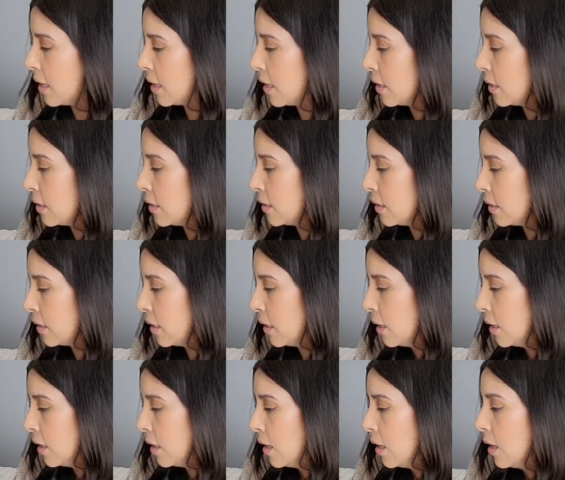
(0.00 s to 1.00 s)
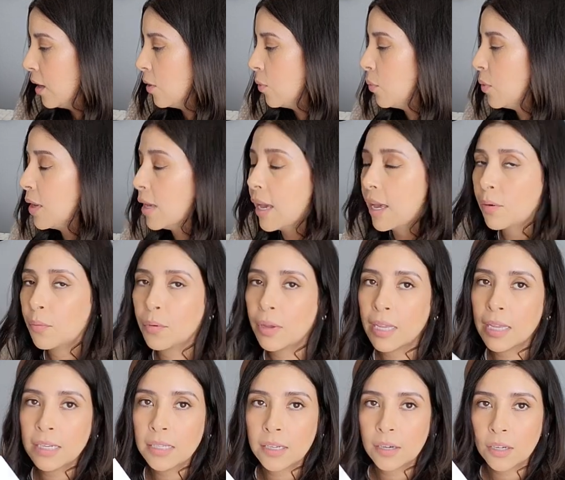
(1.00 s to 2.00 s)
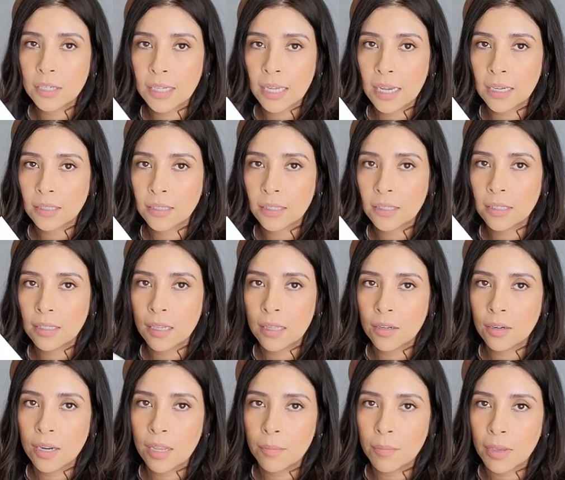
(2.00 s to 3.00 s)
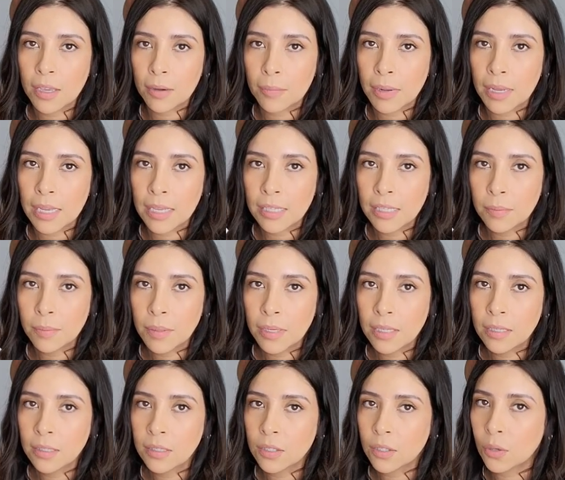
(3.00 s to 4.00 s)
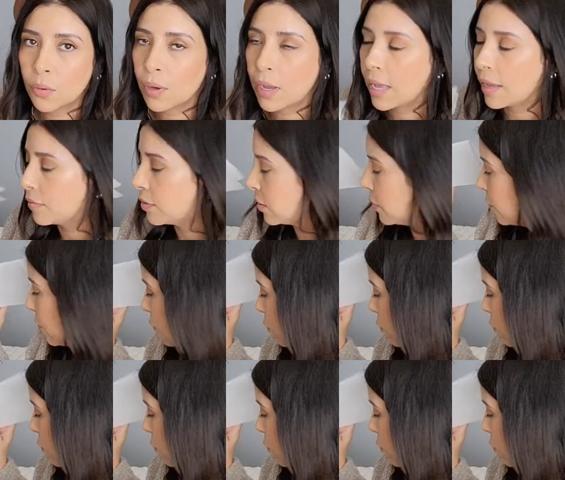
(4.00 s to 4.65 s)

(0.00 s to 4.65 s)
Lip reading: is, we had to wait and did our taxes the other day, me and my husband. So I have some